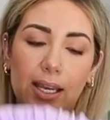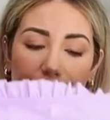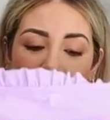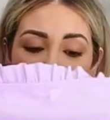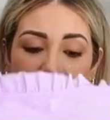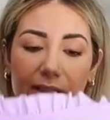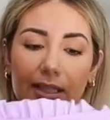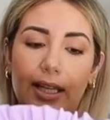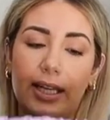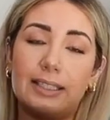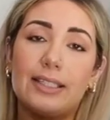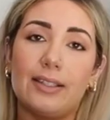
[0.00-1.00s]
personally
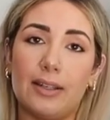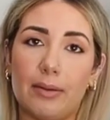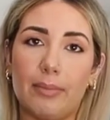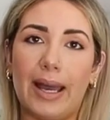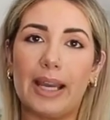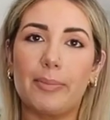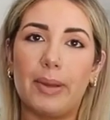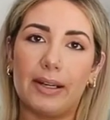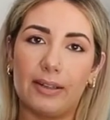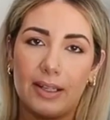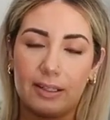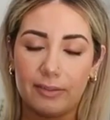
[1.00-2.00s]
liked it in the back better than